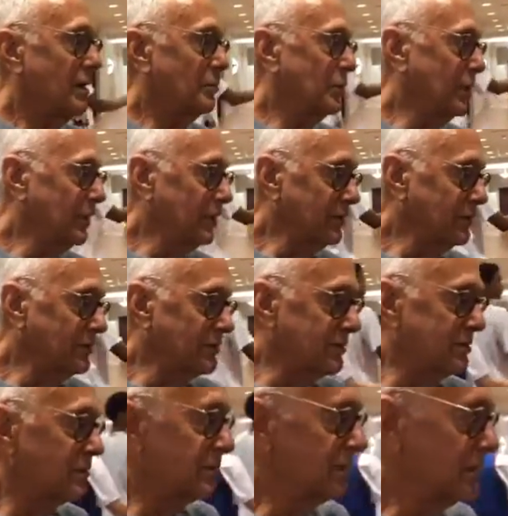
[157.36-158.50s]
I mean,
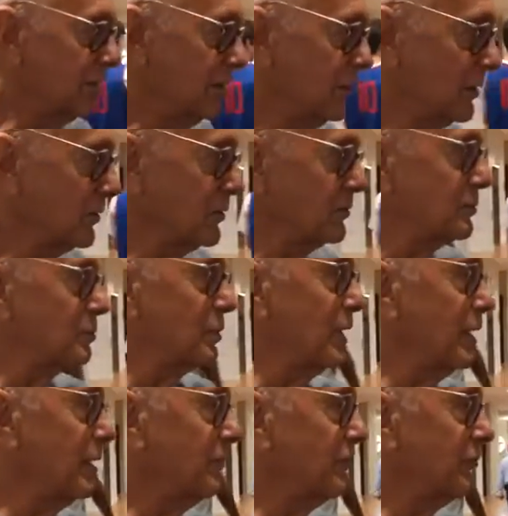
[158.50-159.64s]
he's, you know, he's
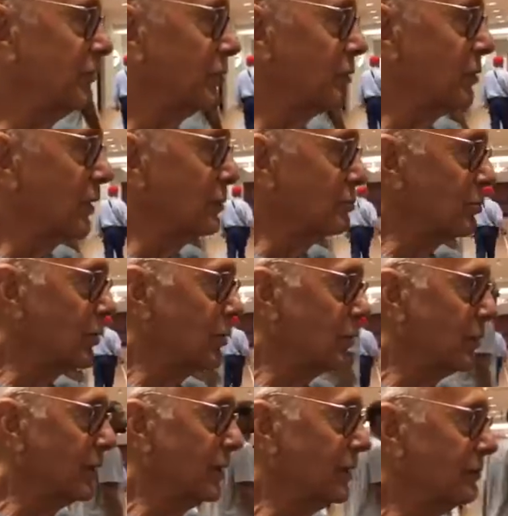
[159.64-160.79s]
played for a great
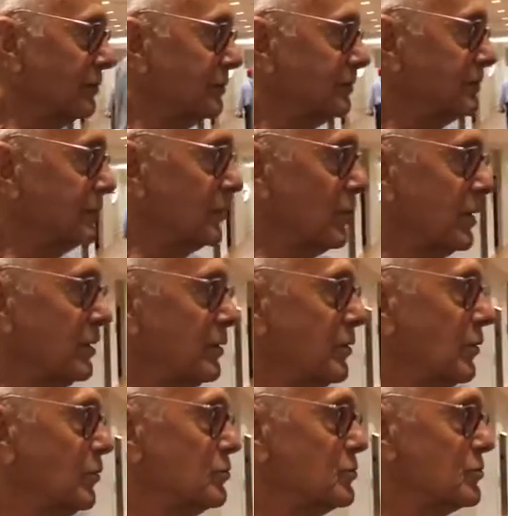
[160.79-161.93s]
program, great
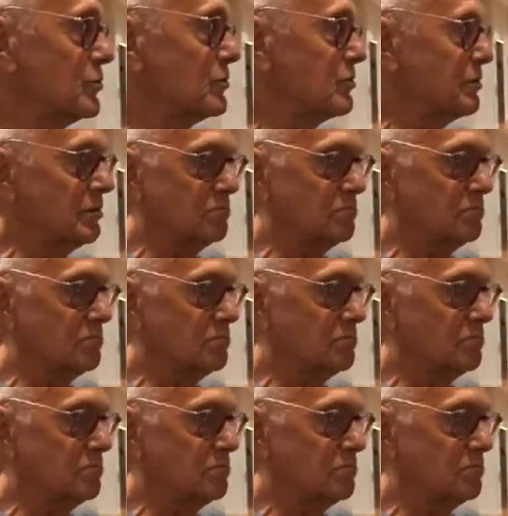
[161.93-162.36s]
coach.